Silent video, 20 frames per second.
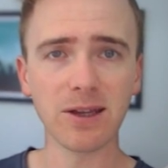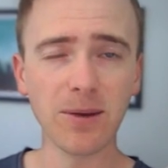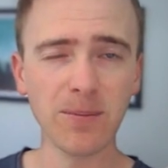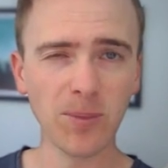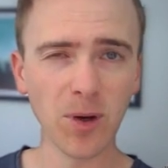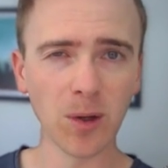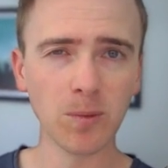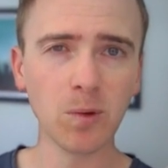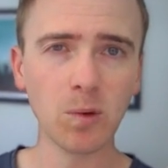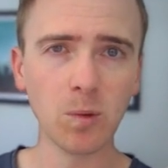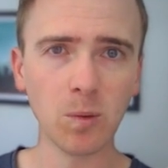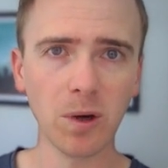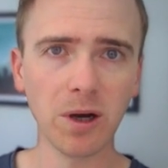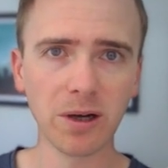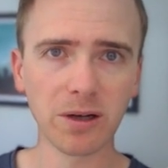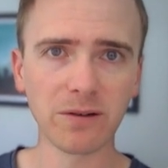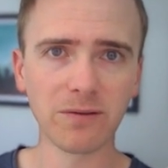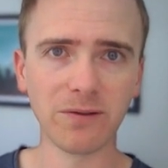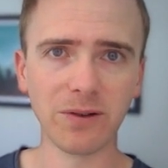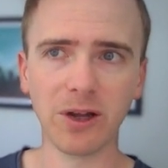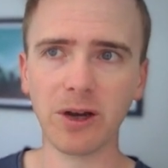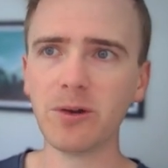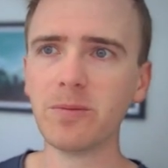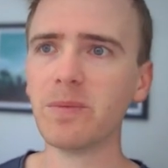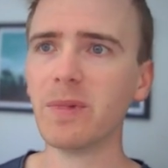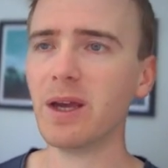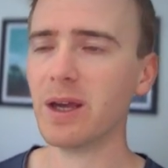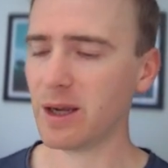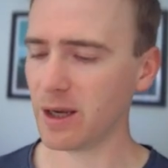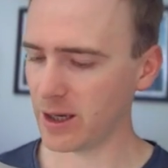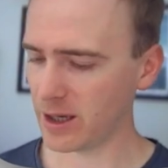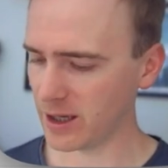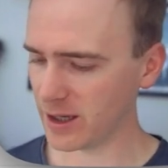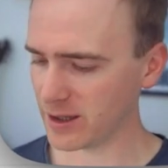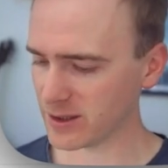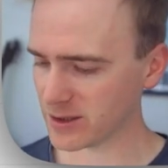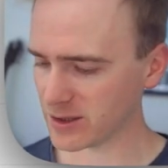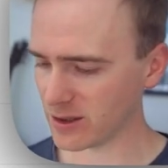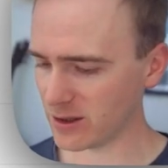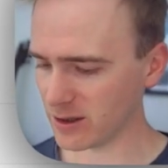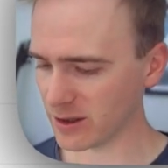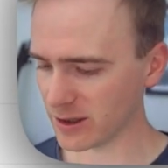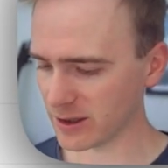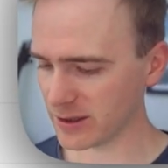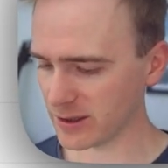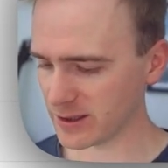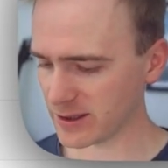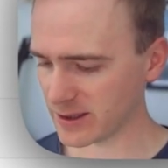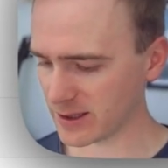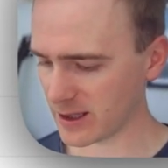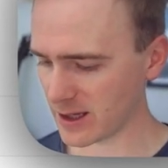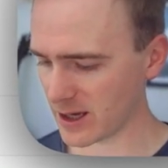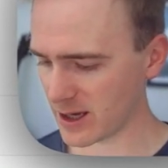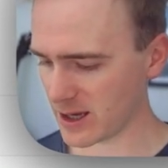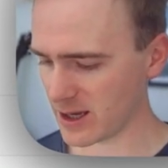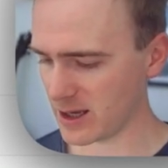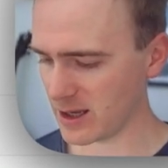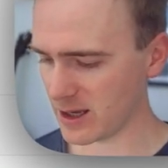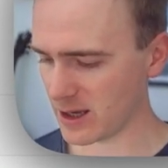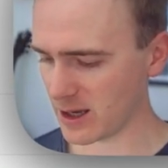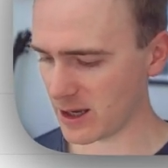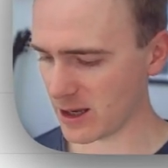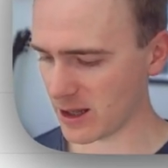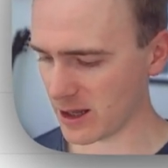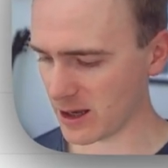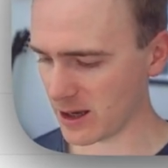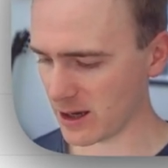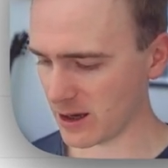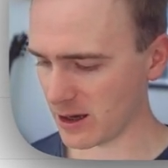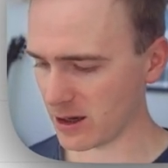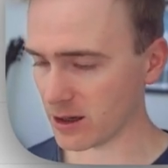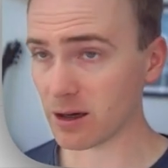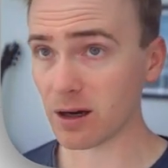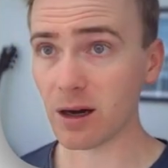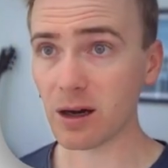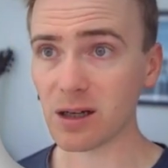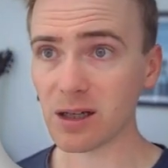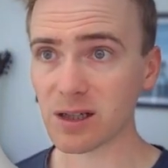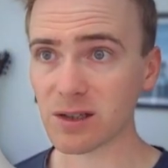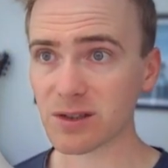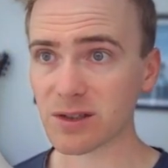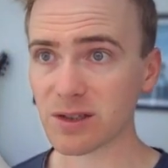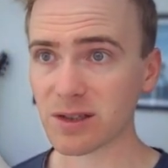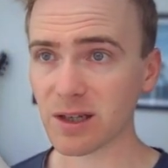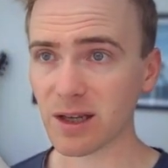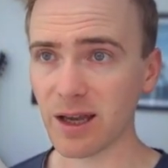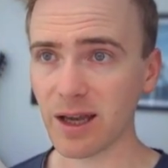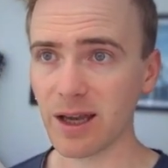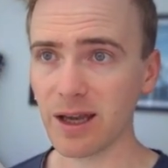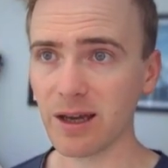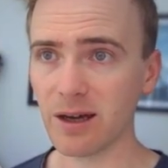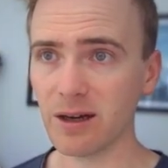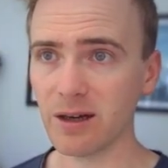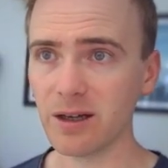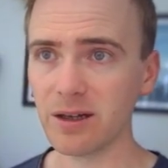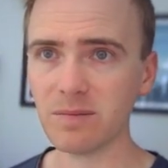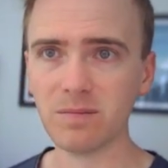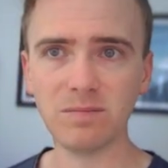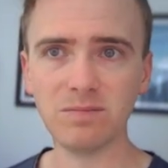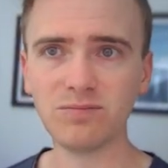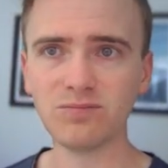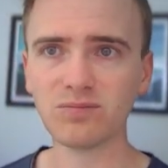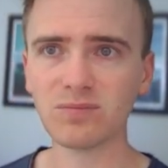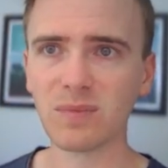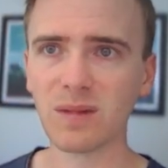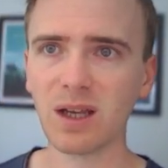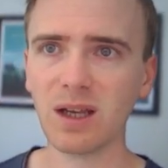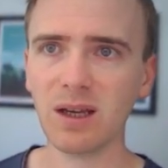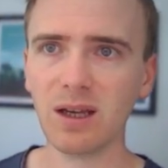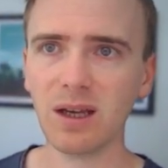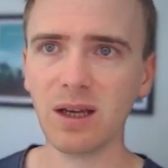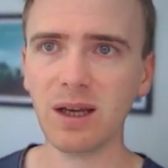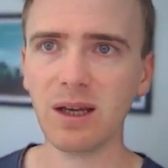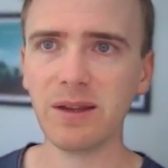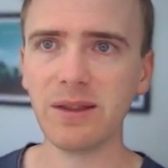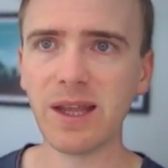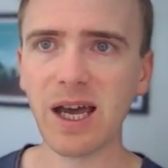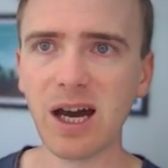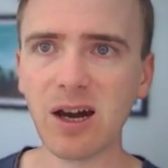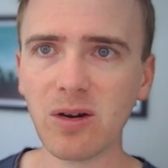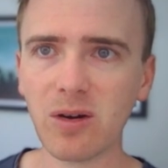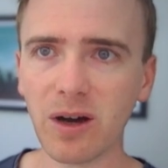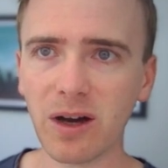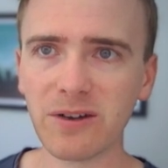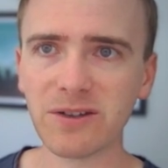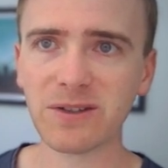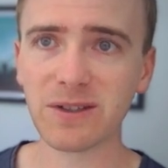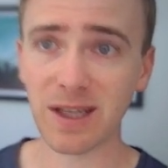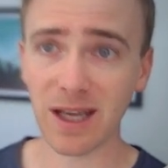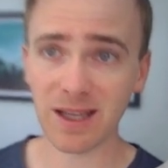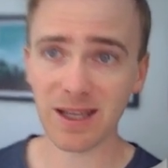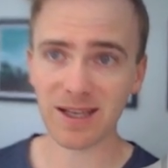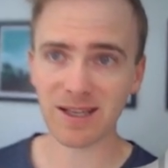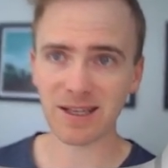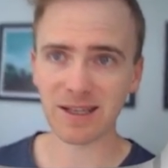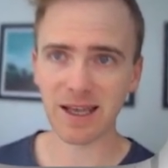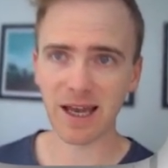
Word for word: a bubble workflow. Uh, so I'm going to say, uh, ask AI. Now I said it's an